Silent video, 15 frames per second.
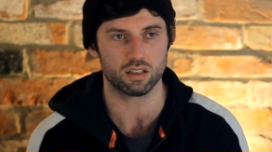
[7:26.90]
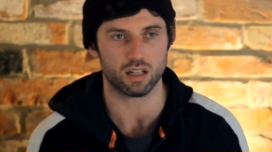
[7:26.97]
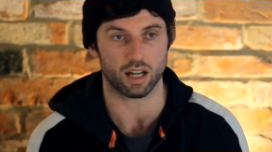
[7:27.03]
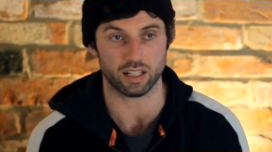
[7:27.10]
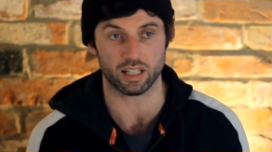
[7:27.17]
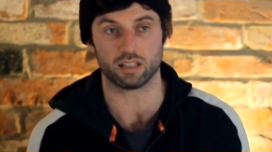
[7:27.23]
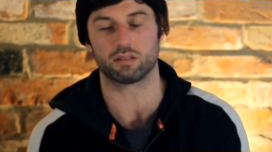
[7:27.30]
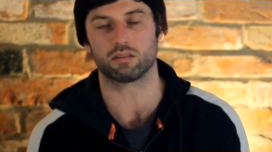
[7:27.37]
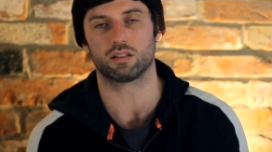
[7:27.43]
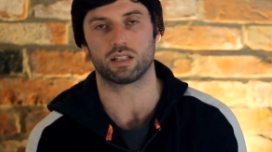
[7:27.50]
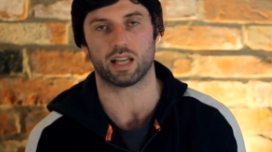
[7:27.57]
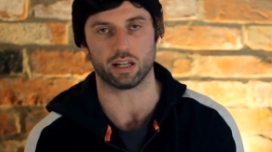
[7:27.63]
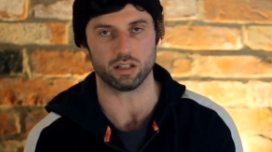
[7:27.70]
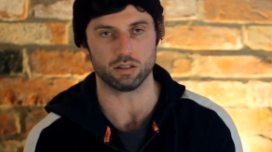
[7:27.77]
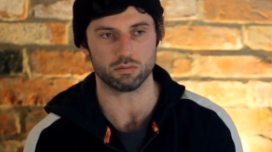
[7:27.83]
and they
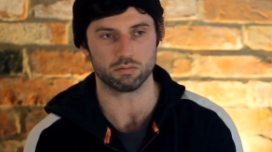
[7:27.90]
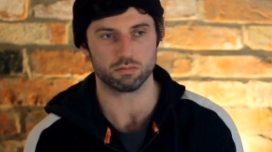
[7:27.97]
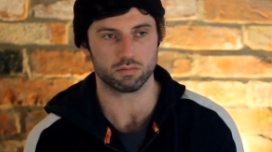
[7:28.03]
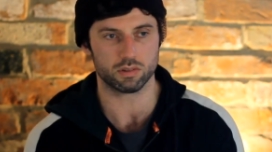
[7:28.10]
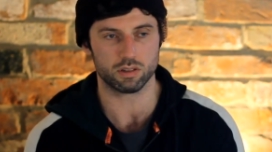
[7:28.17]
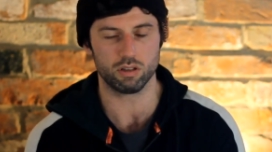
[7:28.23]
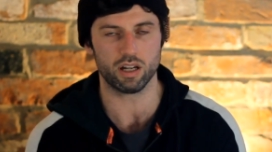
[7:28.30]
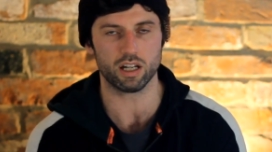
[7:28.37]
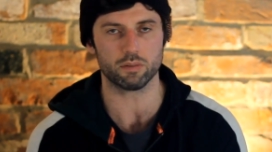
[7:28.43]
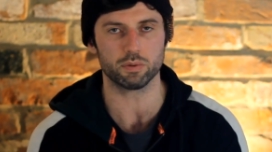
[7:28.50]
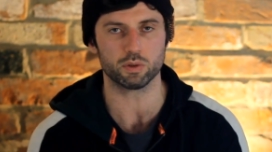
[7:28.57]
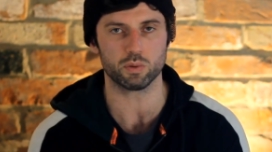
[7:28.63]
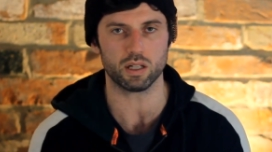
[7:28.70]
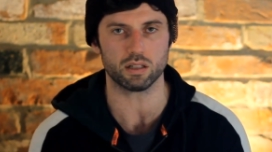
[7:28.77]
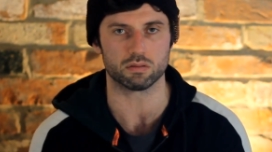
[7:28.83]
get up, you get up
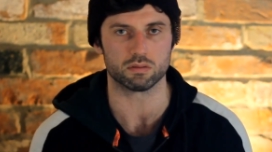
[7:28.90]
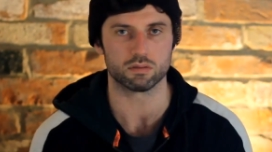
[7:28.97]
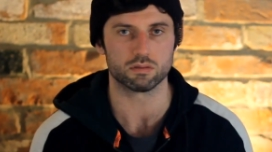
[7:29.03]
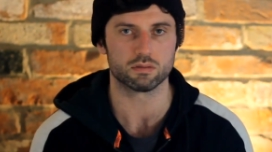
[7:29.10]
as well.